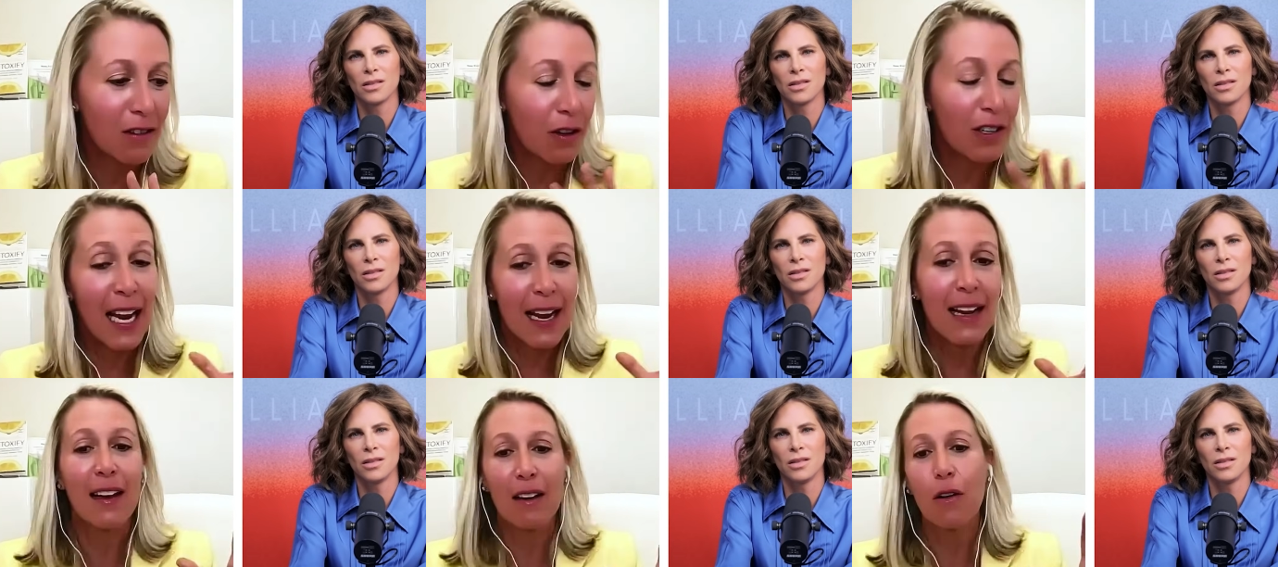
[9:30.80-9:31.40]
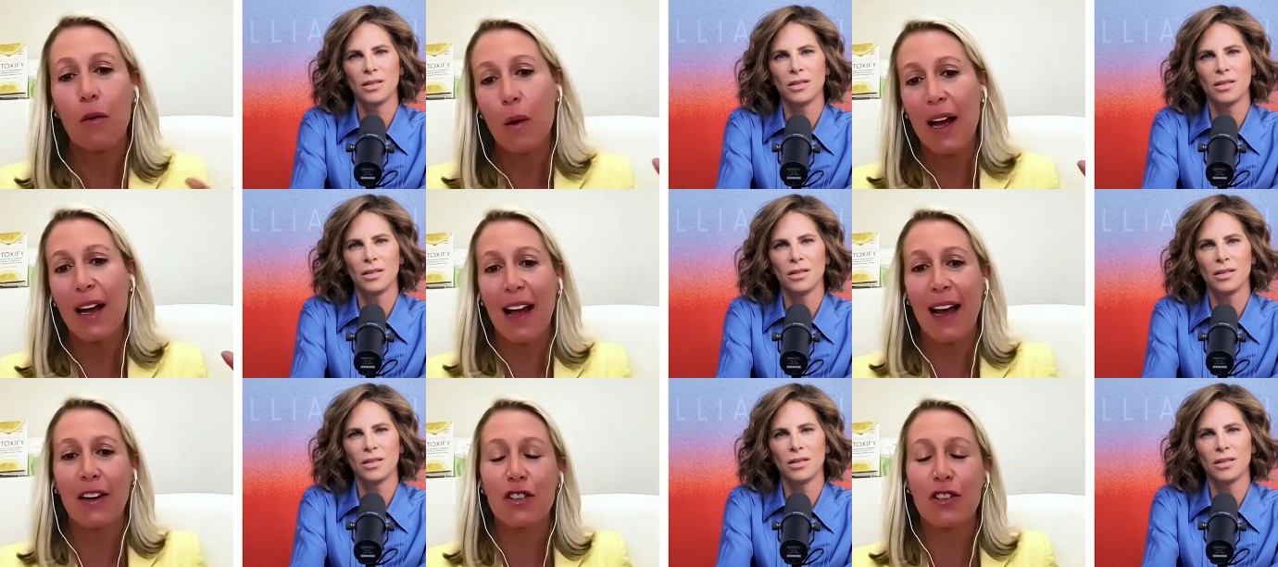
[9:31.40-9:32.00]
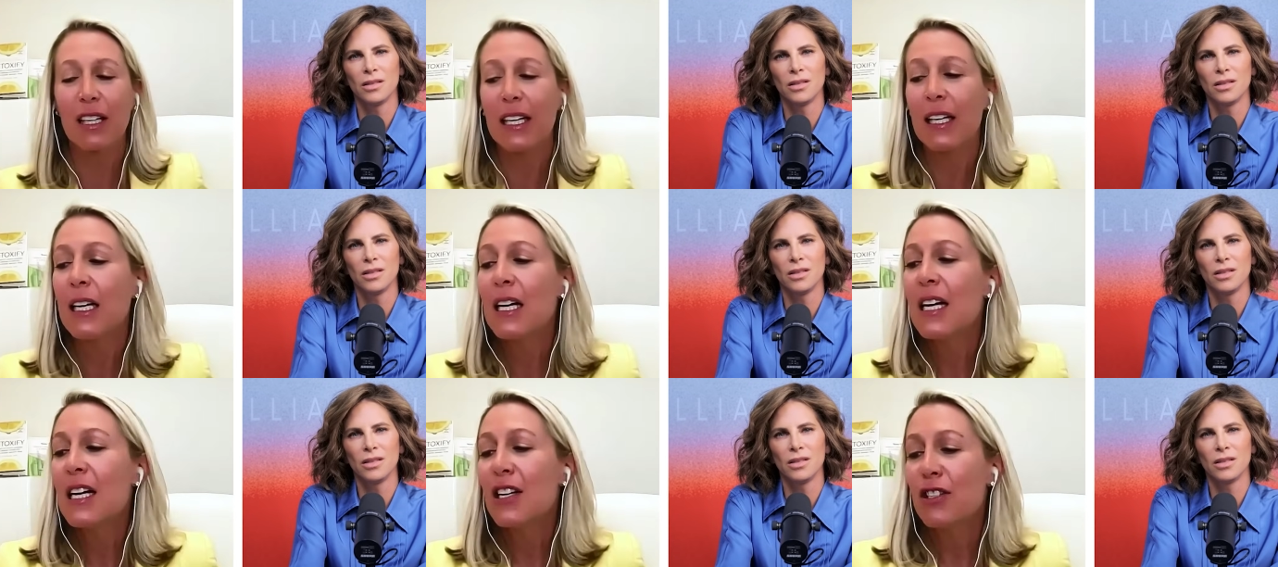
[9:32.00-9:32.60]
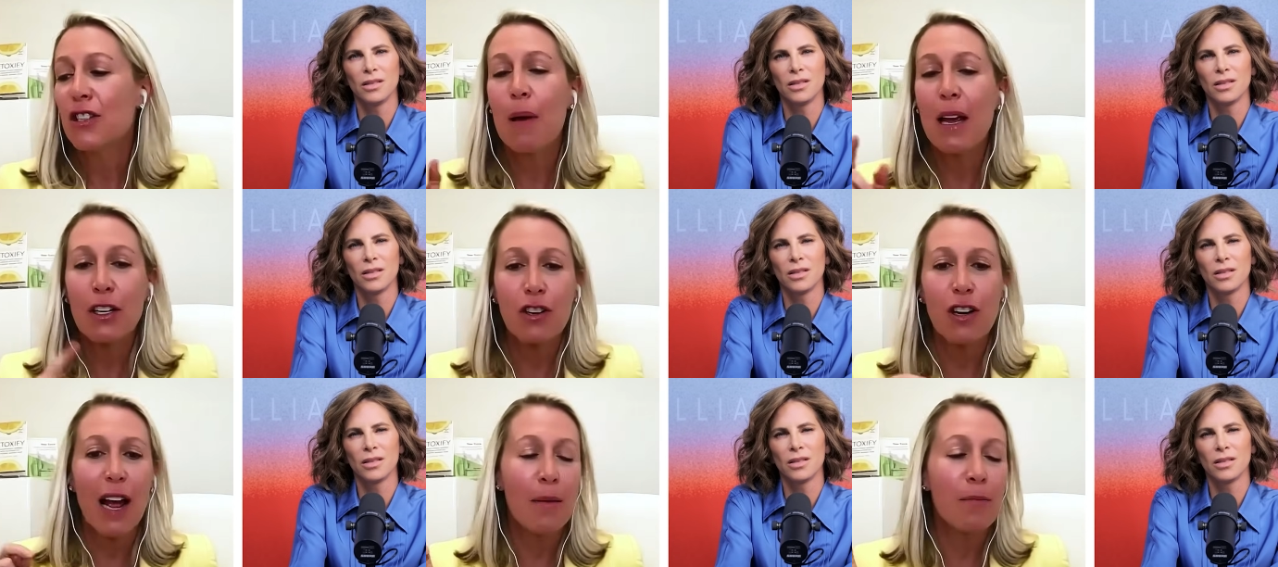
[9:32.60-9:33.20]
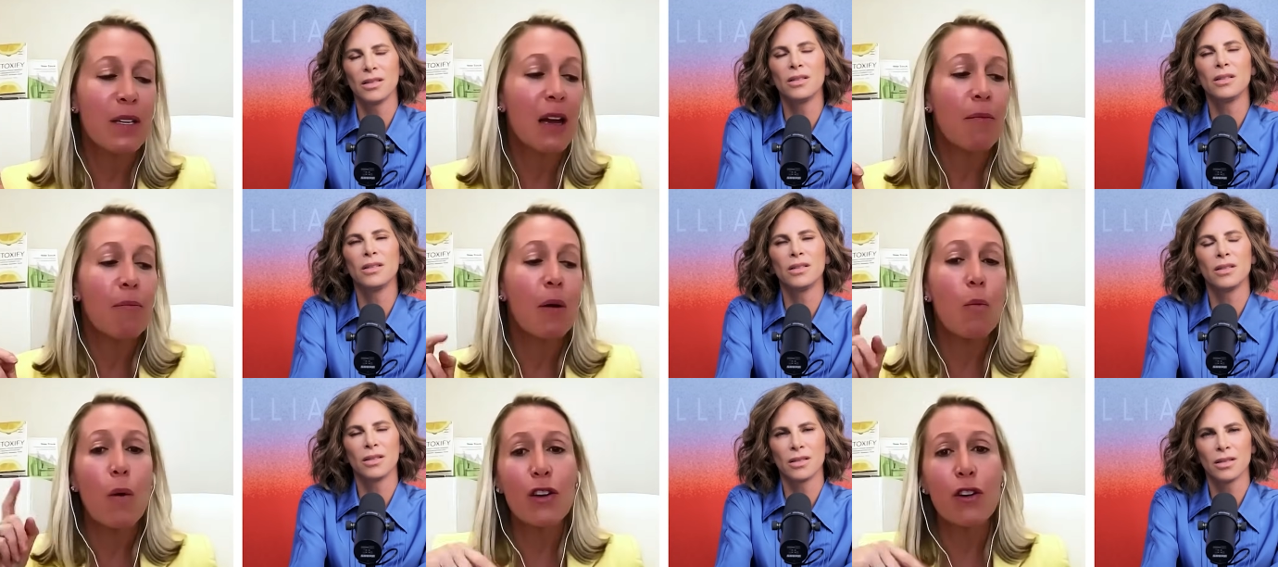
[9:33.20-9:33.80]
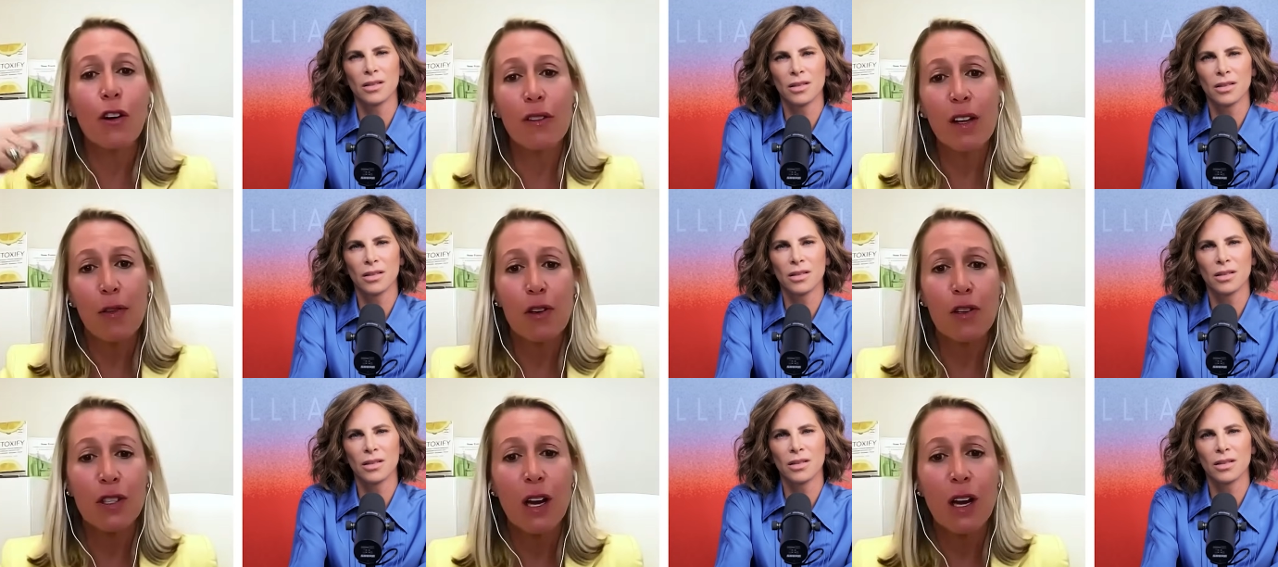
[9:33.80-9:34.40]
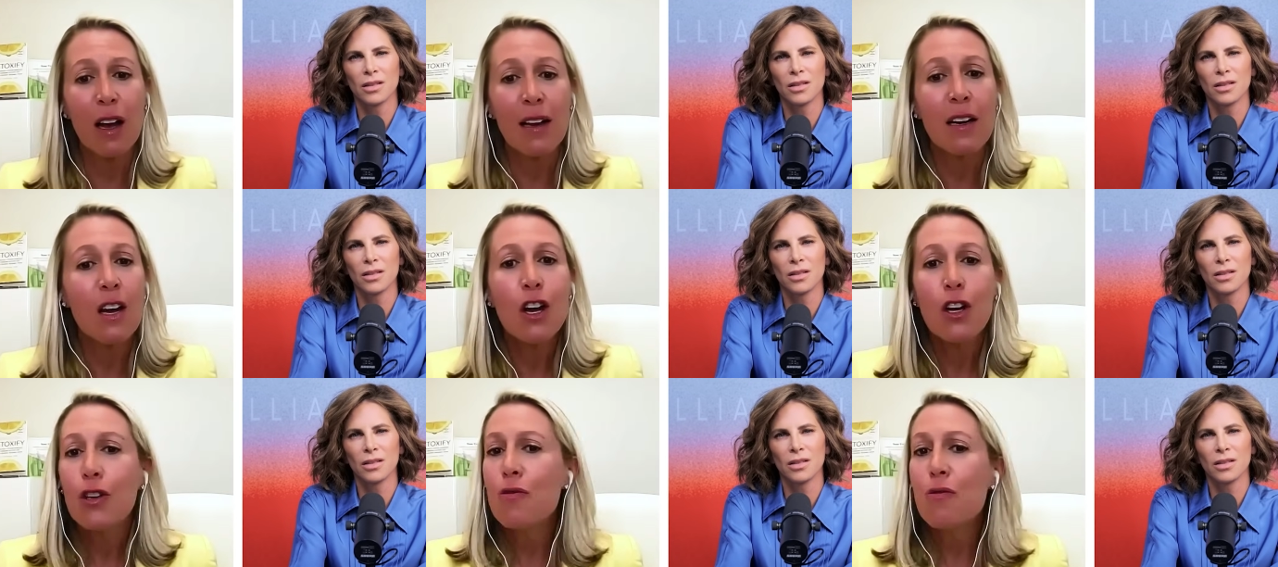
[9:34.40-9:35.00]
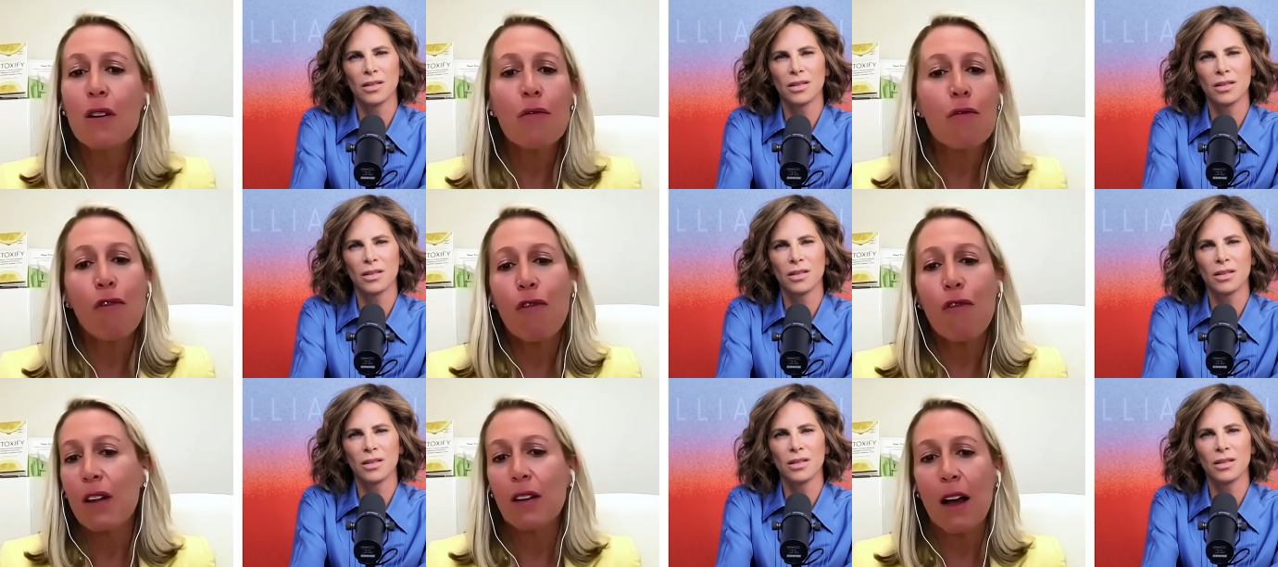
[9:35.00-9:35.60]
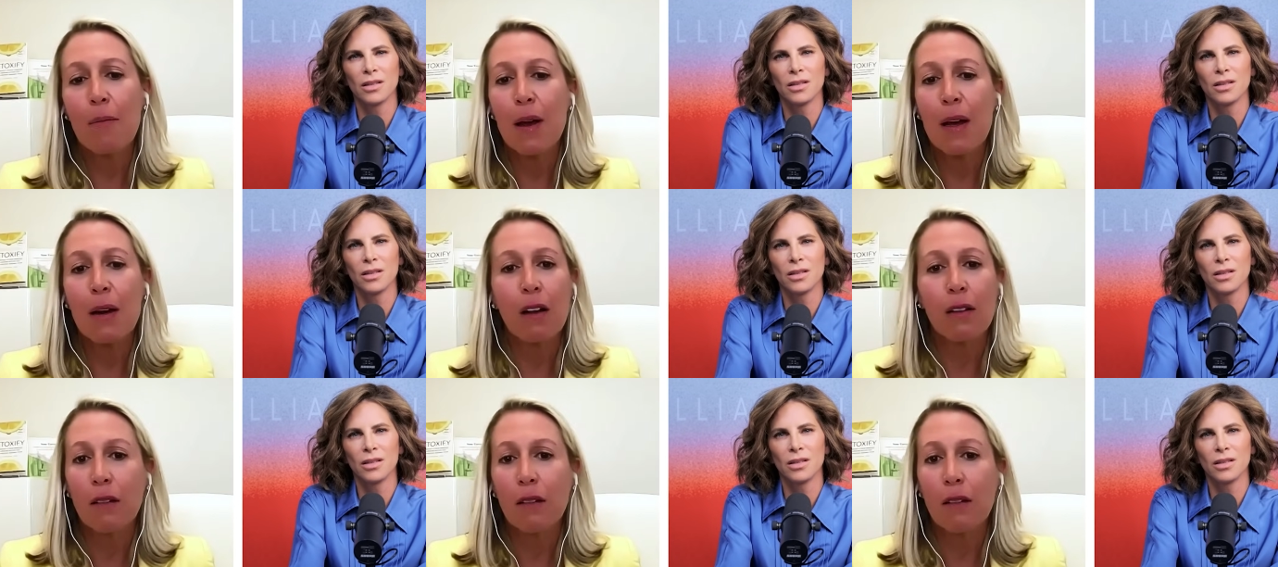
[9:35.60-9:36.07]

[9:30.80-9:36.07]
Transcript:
Speaker 1: or take it away, actually. So make sure to empty it. But when you're on the other side, you can fill up at a